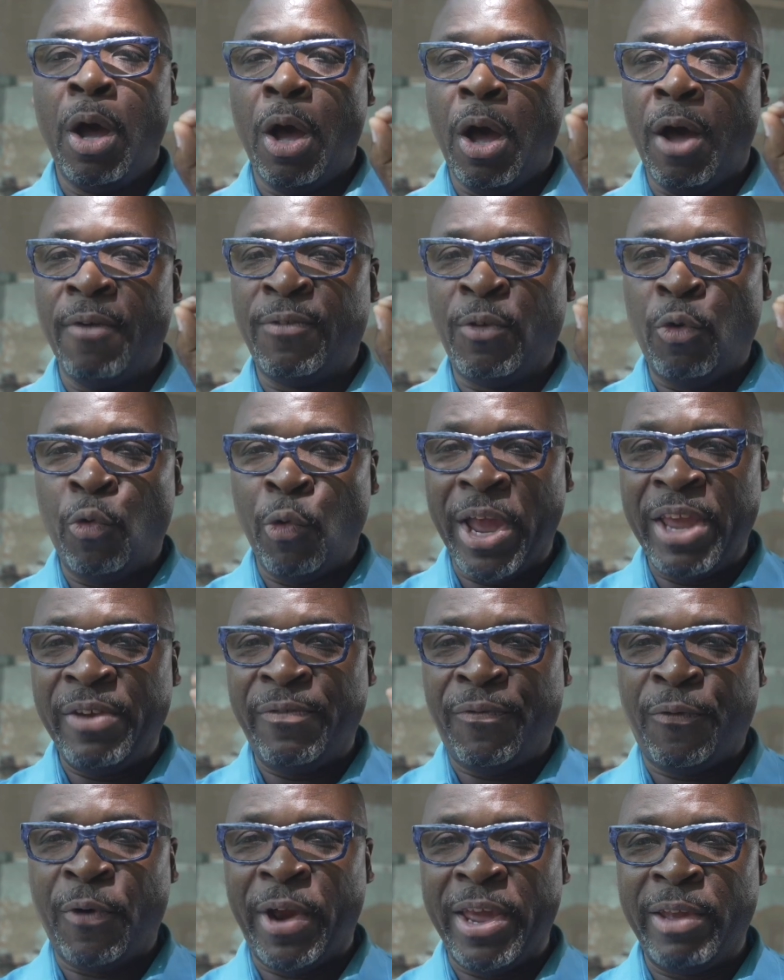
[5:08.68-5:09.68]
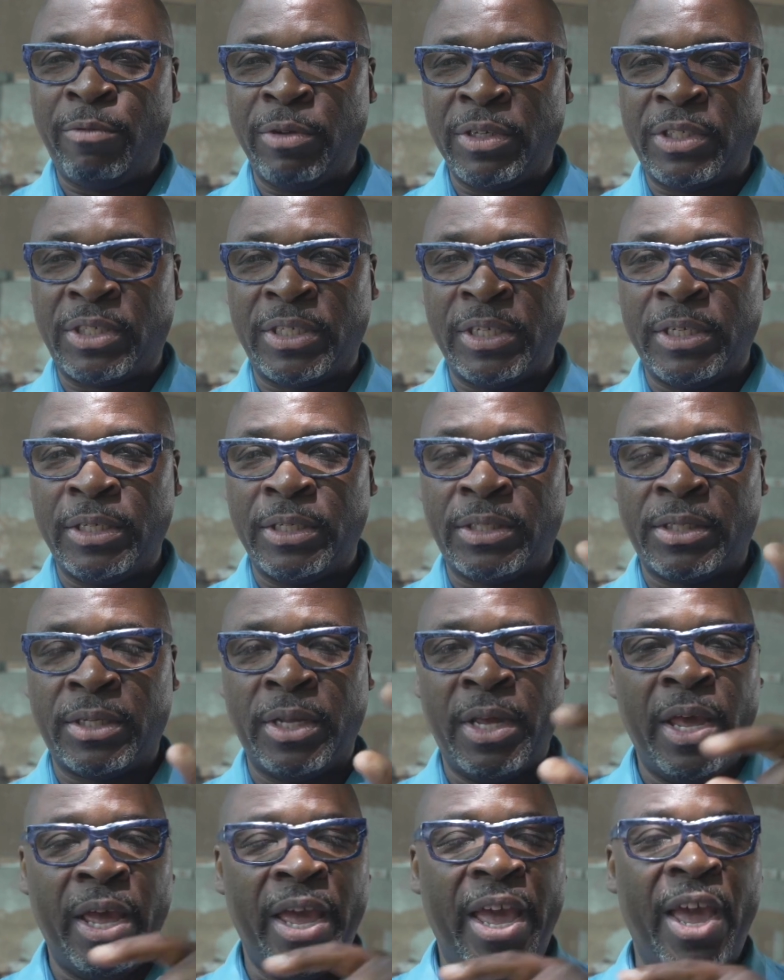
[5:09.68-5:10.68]
of great fragrances
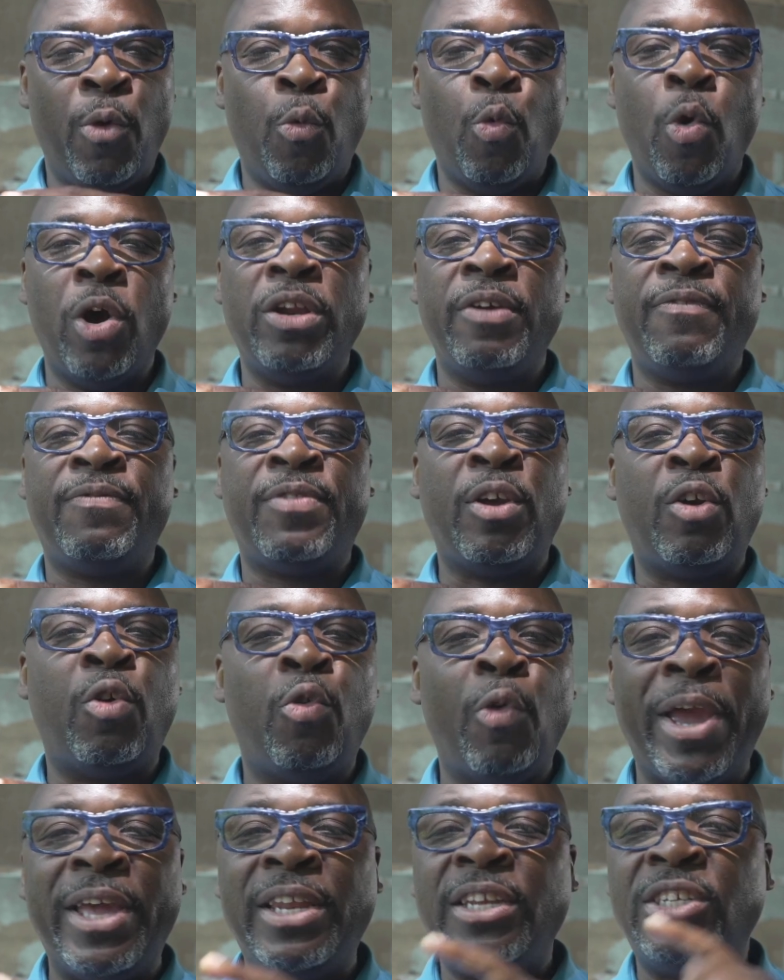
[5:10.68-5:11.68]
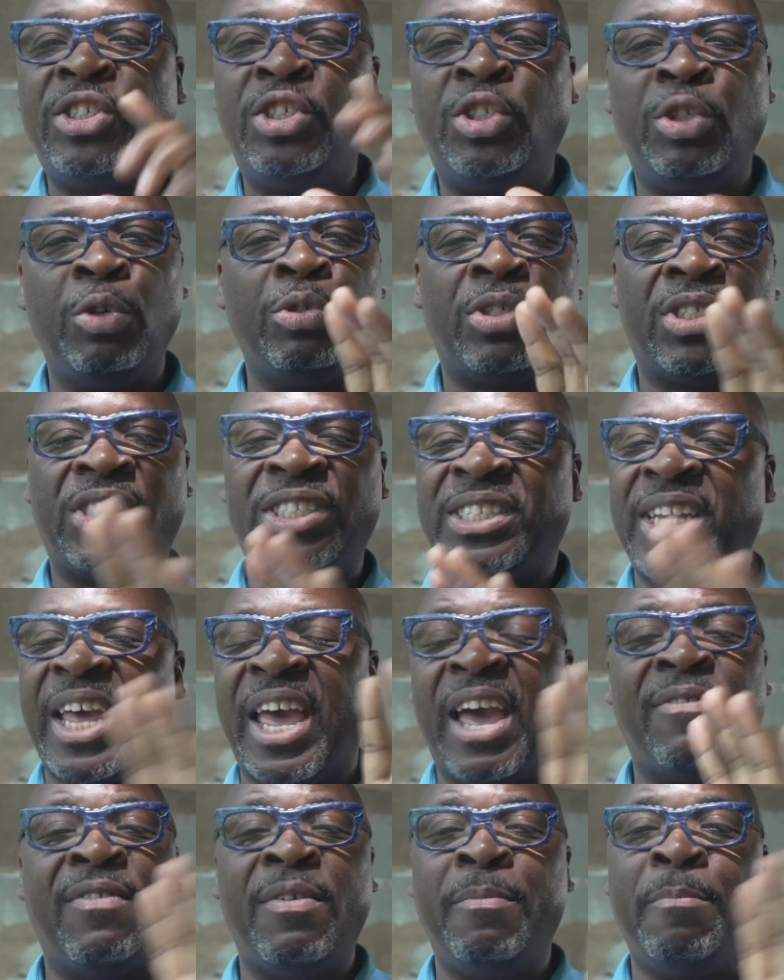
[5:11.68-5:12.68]
and one of the greatest juices
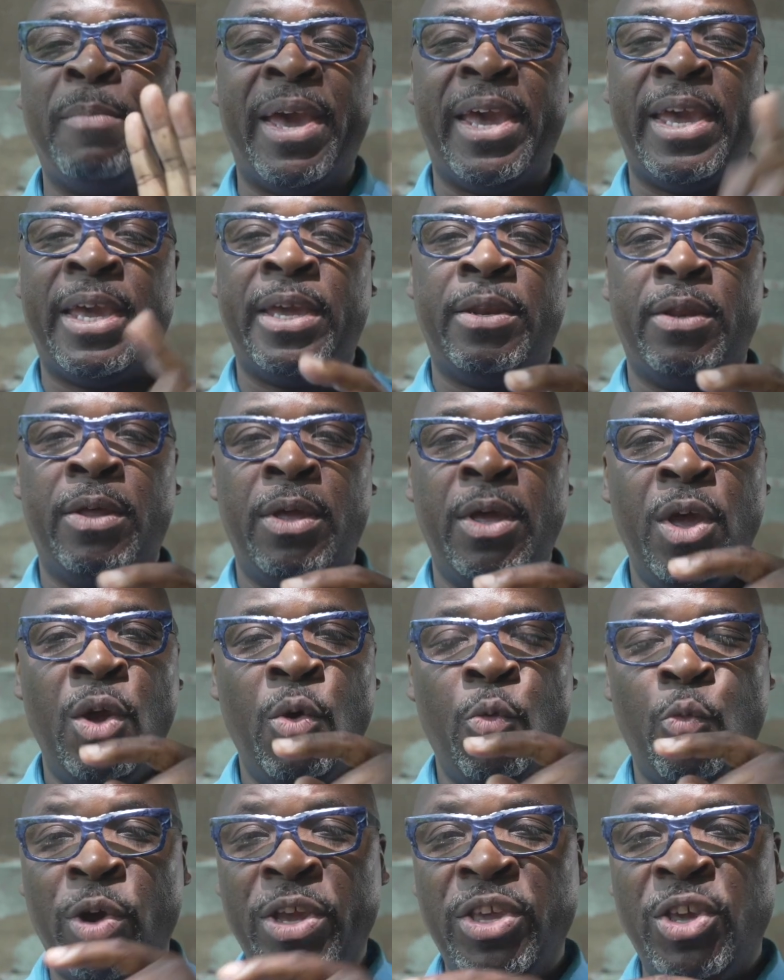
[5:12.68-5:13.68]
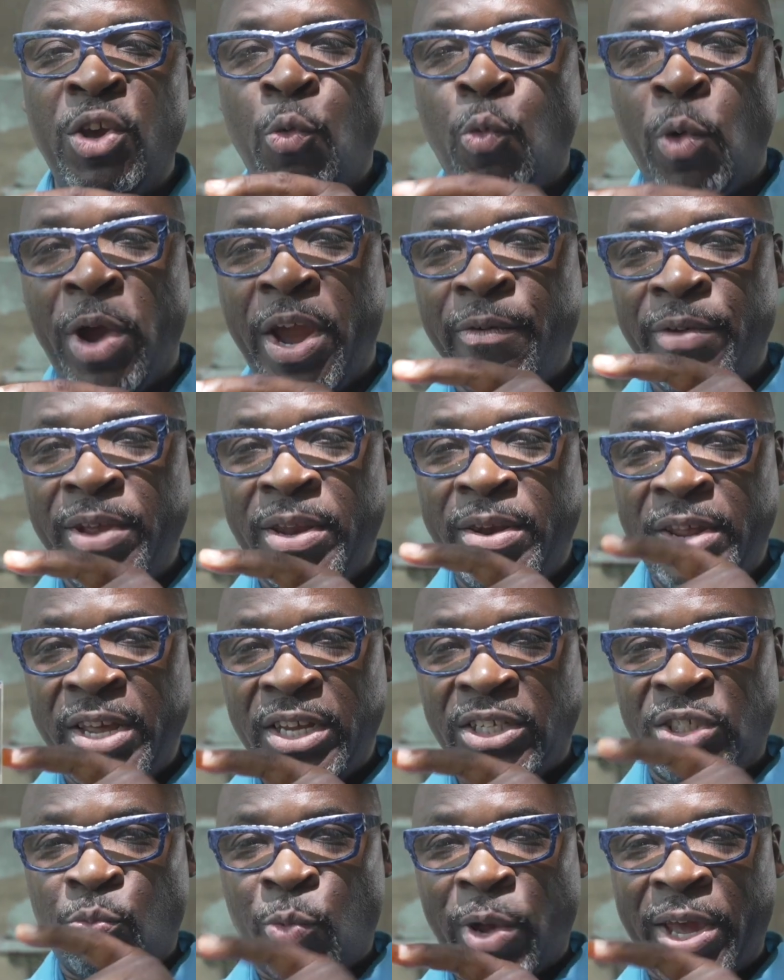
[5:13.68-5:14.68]
ever made. When you're wearing
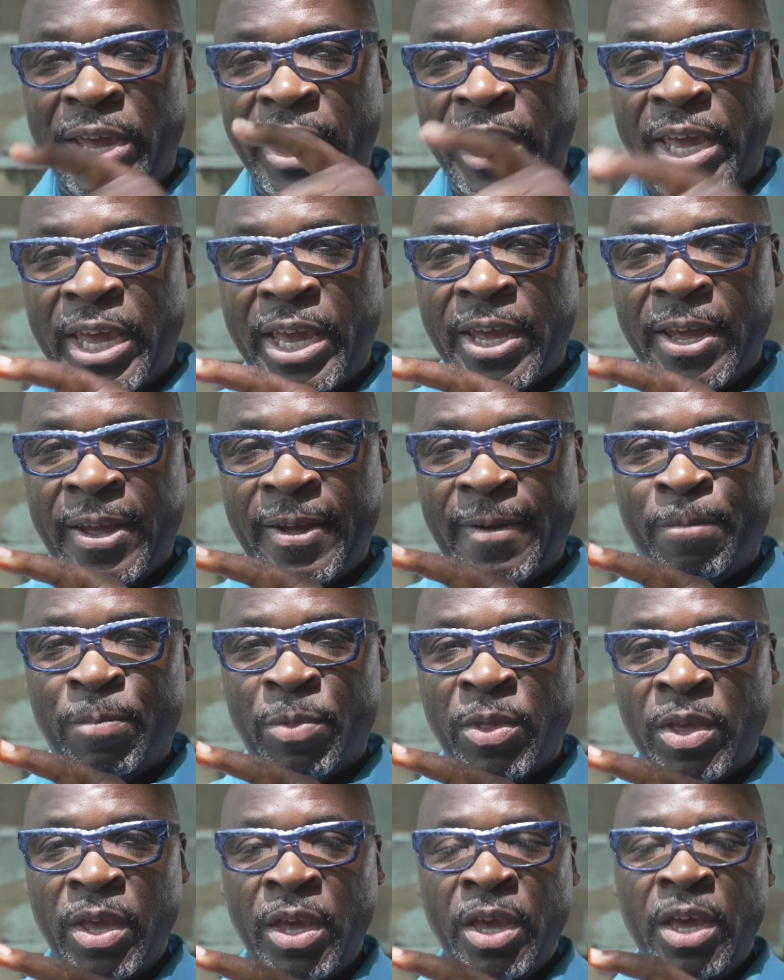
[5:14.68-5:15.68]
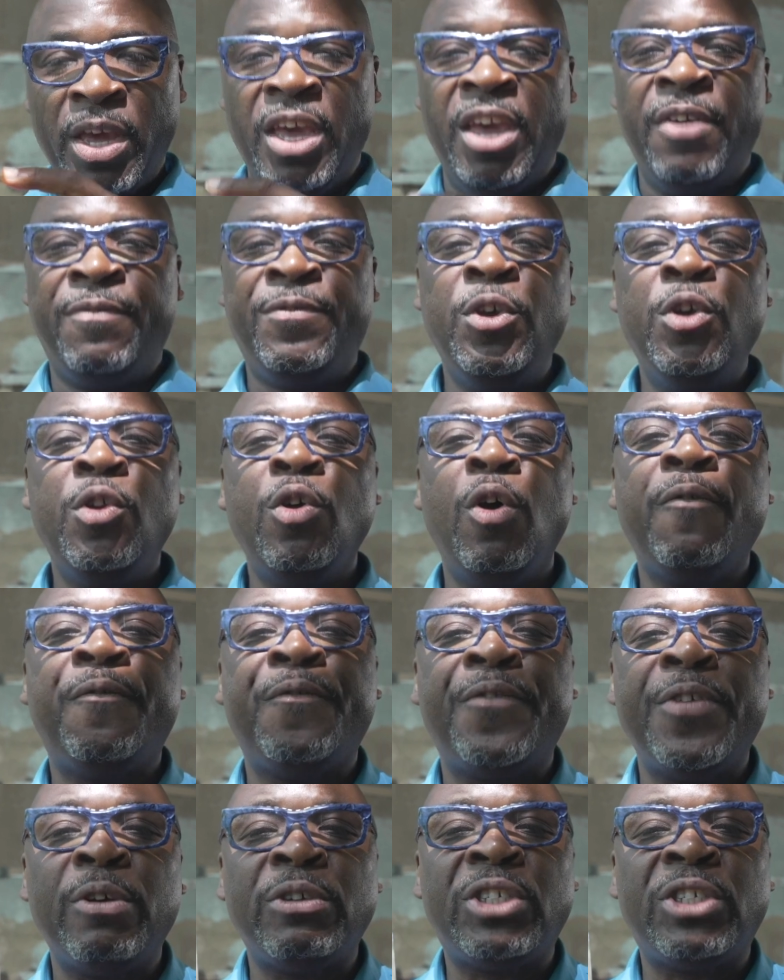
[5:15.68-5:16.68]
this right here, if you don't feel